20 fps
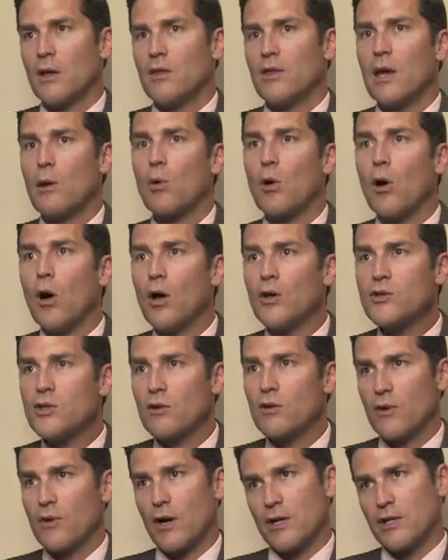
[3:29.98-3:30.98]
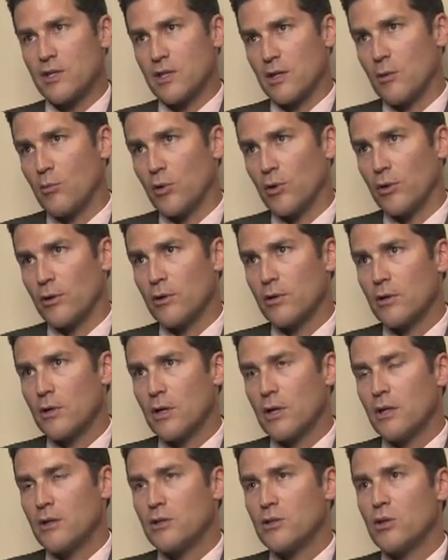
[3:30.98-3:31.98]
They were also very similar
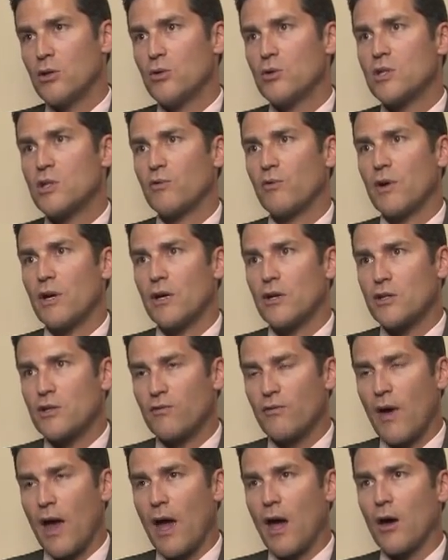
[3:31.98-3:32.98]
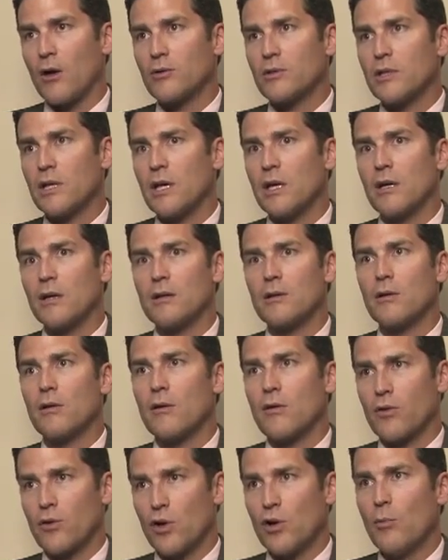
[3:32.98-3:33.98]
to spheres found in
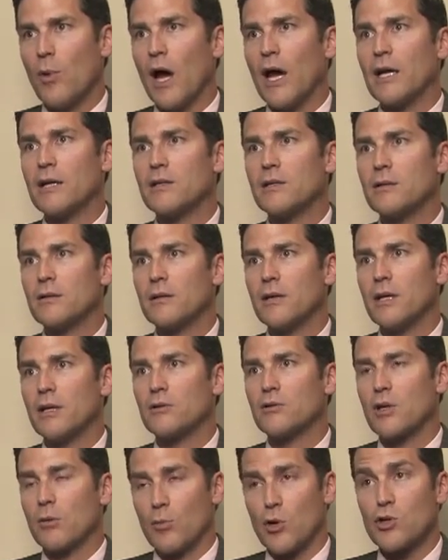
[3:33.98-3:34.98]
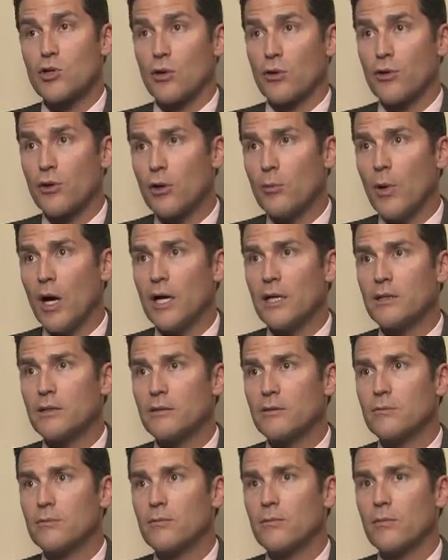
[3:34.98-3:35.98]
thermite, in commercial thermite.
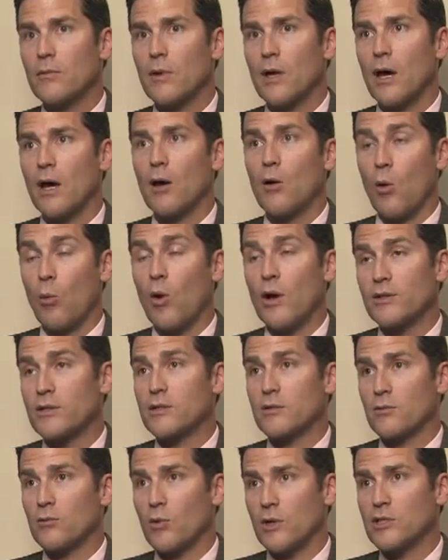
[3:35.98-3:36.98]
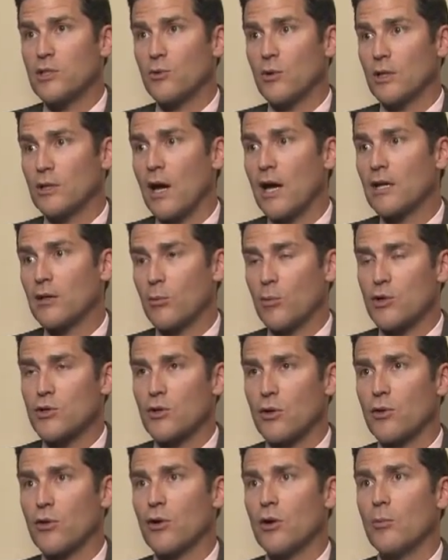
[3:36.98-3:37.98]
Once you ignite
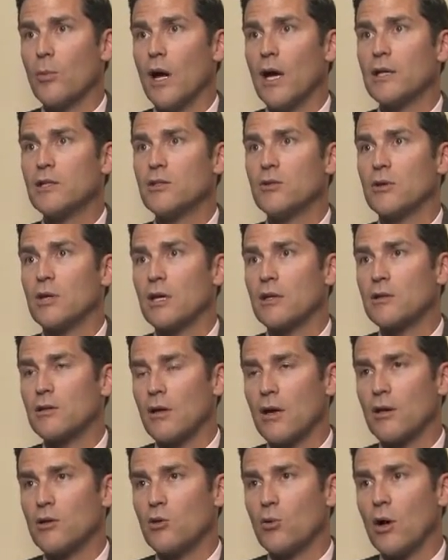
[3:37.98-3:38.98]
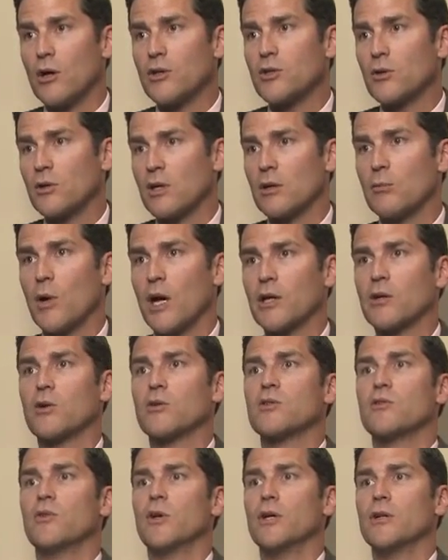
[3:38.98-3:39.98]
commercial thermite, you also get
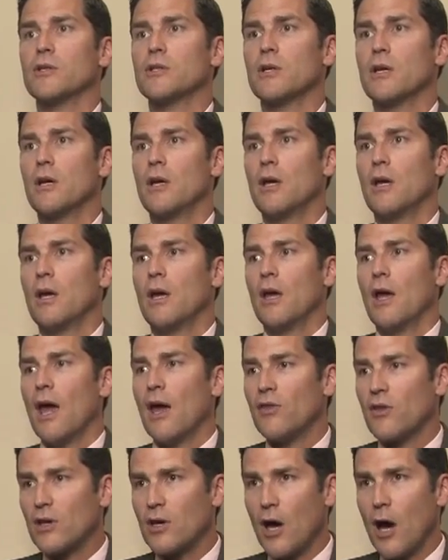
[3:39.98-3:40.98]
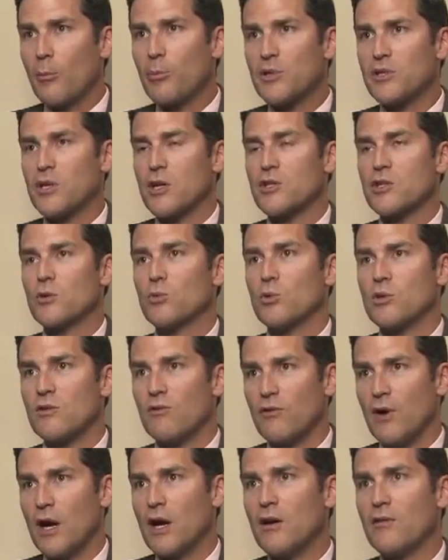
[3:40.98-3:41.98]
microspheres. And the composition was
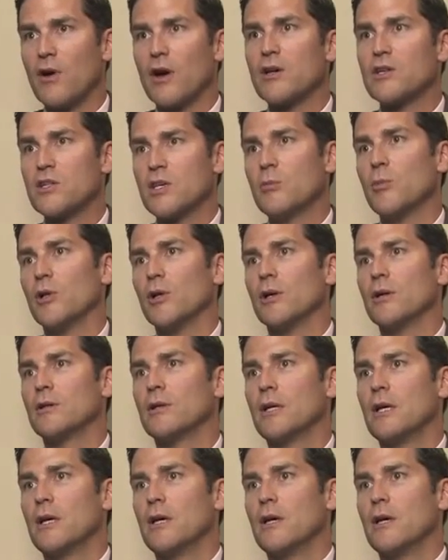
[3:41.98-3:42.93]
very, very similar.